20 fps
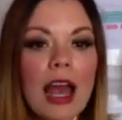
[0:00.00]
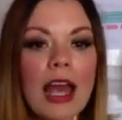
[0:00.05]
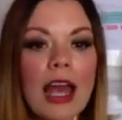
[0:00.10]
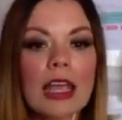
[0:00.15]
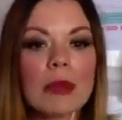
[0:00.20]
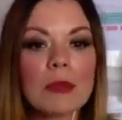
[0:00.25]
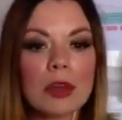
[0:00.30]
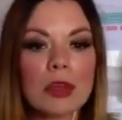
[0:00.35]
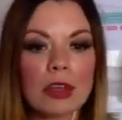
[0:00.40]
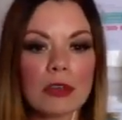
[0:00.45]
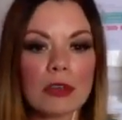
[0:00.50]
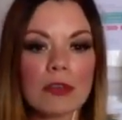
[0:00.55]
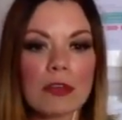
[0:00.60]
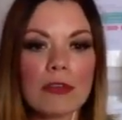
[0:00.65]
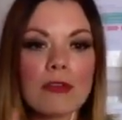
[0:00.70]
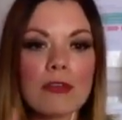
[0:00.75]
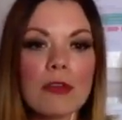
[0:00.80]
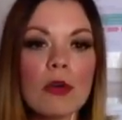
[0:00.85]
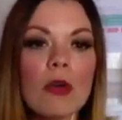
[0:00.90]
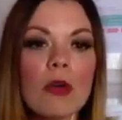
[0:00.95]
I am looking for
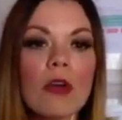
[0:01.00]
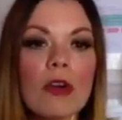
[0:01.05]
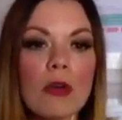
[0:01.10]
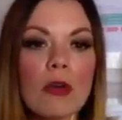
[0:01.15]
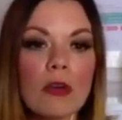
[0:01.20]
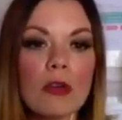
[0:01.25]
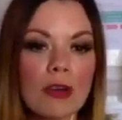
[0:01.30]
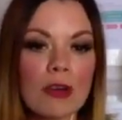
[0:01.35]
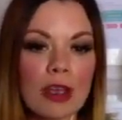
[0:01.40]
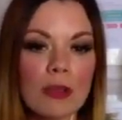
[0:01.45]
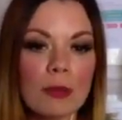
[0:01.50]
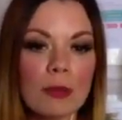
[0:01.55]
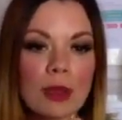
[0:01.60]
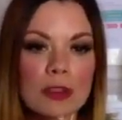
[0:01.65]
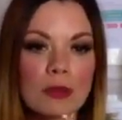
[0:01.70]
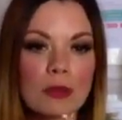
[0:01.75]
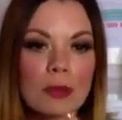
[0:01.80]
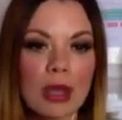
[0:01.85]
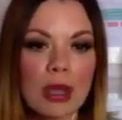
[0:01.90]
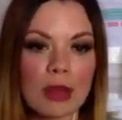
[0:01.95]
4 or 5
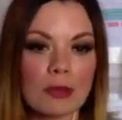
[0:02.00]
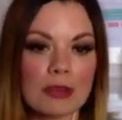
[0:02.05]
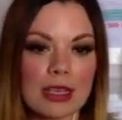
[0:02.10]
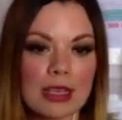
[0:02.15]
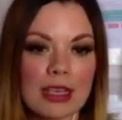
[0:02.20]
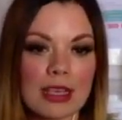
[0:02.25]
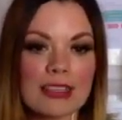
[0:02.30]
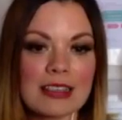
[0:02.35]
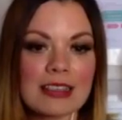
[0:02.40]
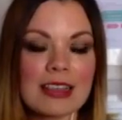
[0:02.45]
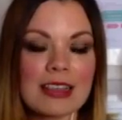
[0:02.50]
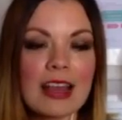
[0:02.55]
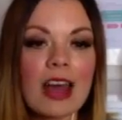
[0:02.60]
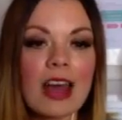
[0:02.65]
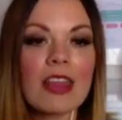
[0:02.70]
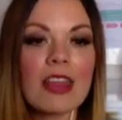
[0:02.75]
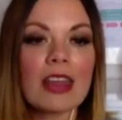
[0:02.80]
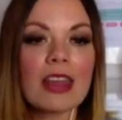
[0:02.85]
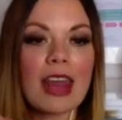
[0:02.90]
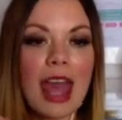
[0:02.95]
bedroom houses
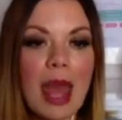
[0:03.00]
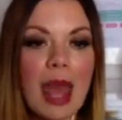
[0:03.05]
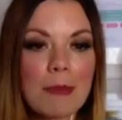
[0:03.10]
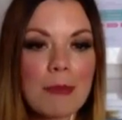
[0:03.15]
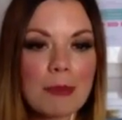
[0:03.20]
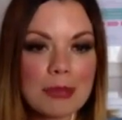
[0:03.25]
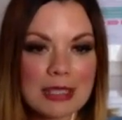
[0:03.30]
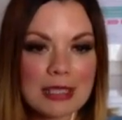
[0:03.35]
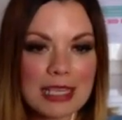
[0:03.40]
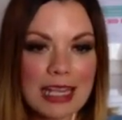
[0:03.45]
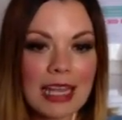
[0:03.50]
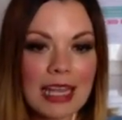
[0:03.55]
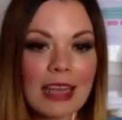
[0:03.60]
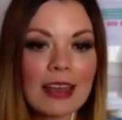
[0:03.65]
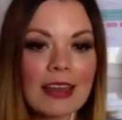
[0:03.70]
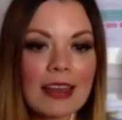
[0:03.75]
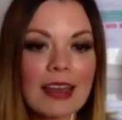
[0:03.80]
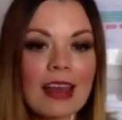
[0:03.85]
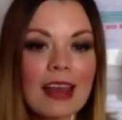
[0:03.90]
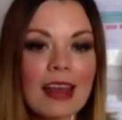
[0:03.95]
that are
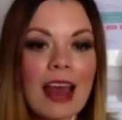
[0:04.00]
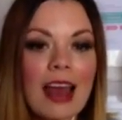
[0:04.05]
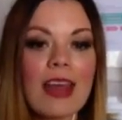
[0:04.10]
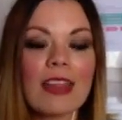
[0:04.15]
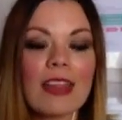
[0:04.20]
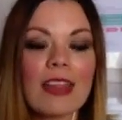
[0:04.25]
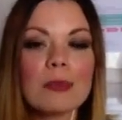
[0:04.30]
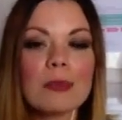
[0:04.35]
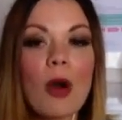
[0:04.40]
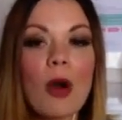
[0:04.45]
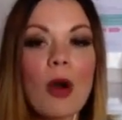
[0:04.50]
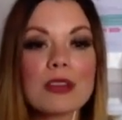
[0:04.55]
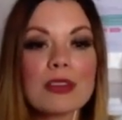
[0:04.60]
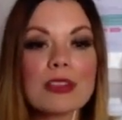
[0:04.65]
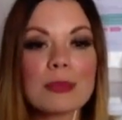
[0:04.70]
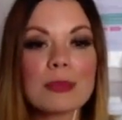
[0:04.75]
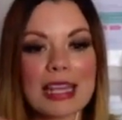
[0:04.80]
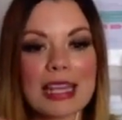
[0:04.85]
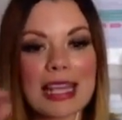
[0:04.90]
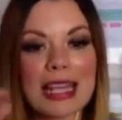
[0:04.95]
empty, that
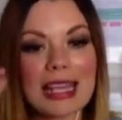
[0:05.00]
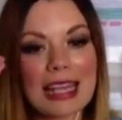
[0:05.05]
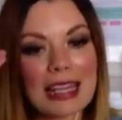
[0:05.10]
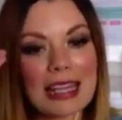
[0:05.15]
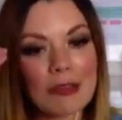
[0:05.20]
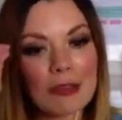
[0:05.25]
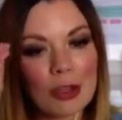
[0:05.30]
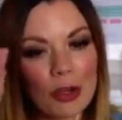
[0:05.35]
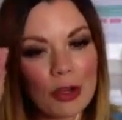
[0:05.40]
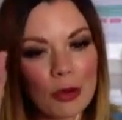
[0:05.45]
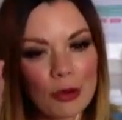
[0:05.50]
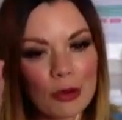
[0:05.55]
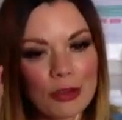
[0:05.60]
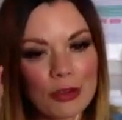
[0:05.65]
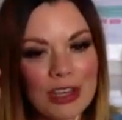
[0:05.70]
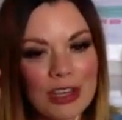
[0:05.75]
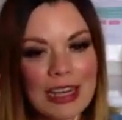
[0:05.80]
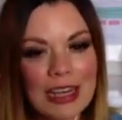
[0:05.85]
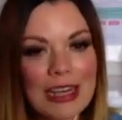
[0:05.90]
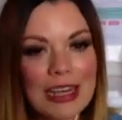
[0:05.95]
possibly even go
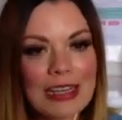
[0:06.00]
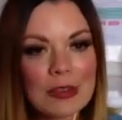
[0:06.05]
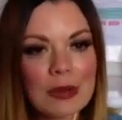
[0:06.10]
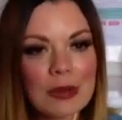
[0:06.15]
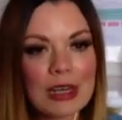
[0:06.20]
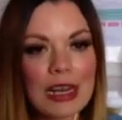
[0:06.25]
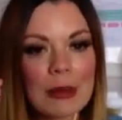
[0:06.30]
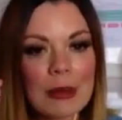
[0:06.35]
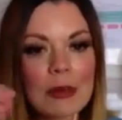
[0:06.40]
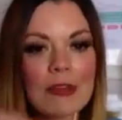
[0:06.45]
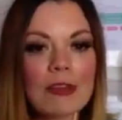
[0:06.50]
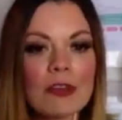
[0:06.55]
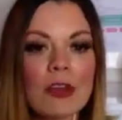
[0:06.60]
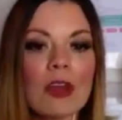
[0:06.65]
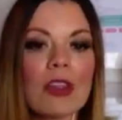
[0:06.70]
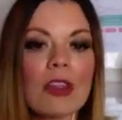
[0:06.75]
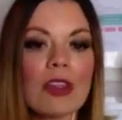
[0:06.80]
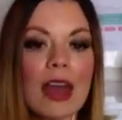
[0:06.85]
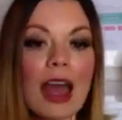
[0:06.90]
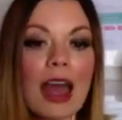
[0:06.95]
drilling into a little bit
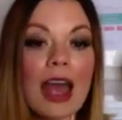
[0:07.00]
further.